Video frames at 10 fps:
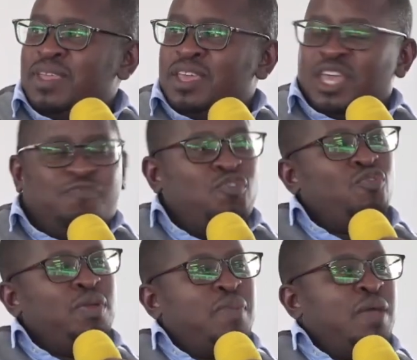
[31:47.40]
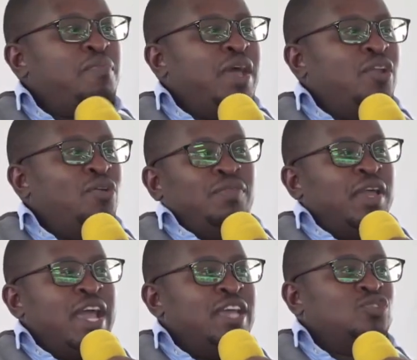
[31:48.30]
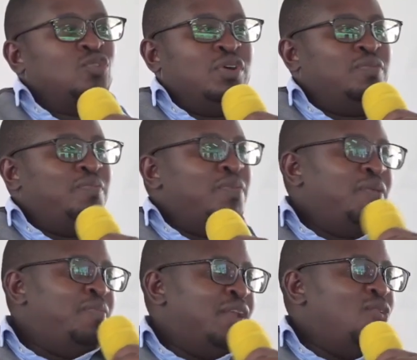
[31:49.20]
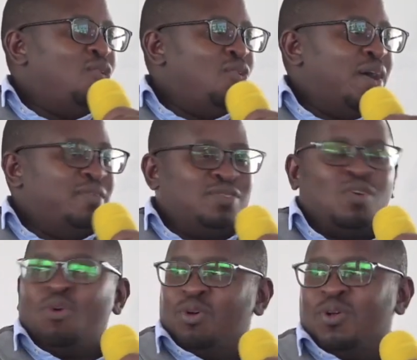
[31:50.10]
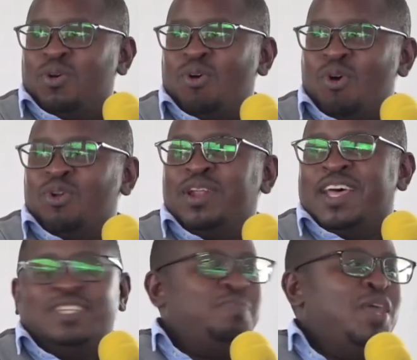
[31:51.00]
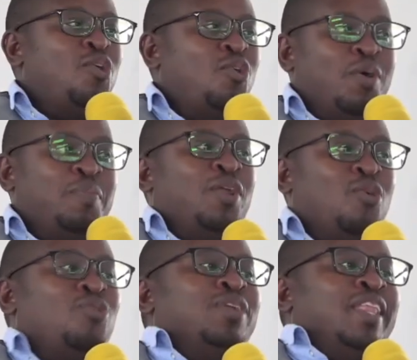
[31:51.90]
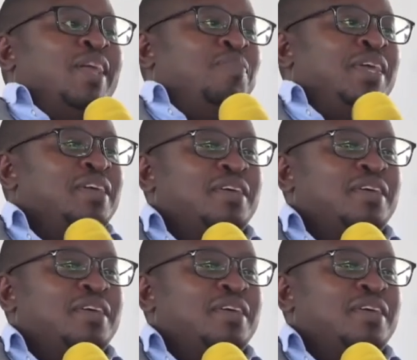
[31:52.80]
If you remember, you know, the guys who are a bit as old as me or a bit older than me,